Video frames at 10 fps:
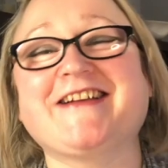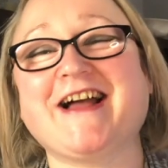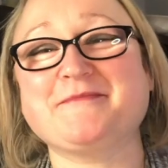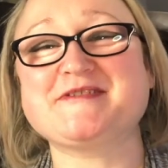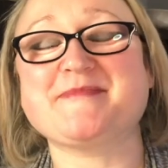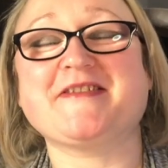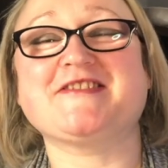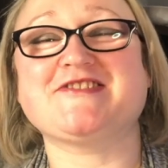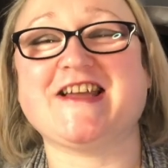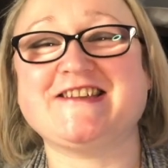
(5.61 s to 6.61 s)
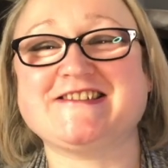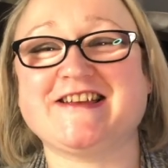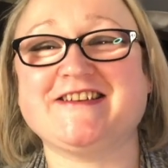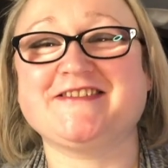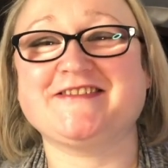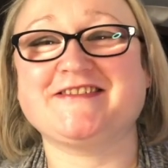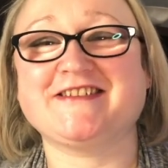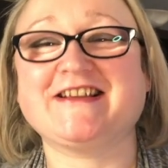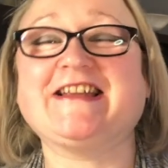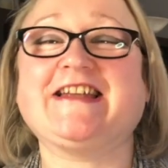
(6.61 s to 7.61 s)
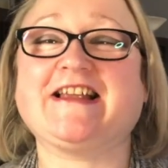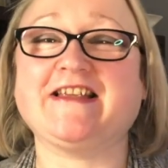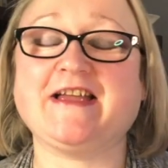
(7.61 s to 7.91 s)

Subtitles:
I'm Samantha Chater, clinical